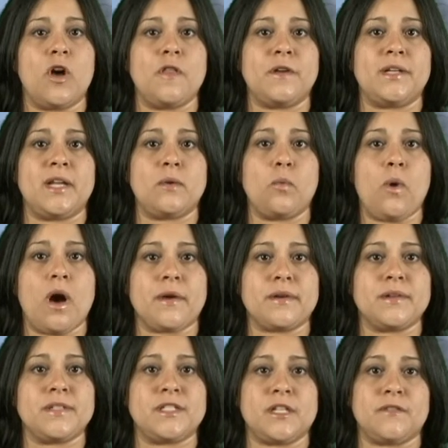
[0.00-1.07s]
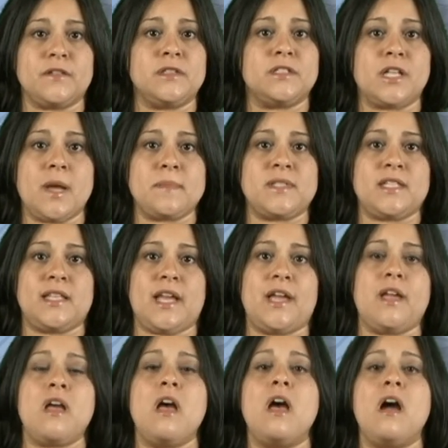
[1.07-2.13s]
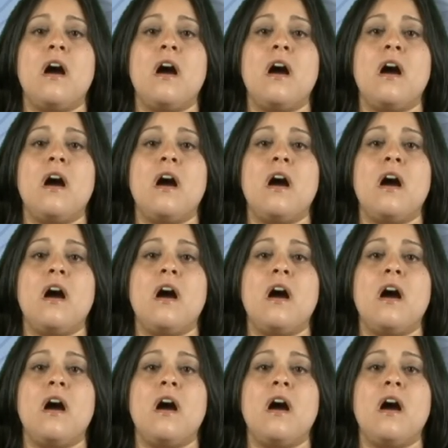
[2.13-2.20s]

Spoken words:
other than water several times a day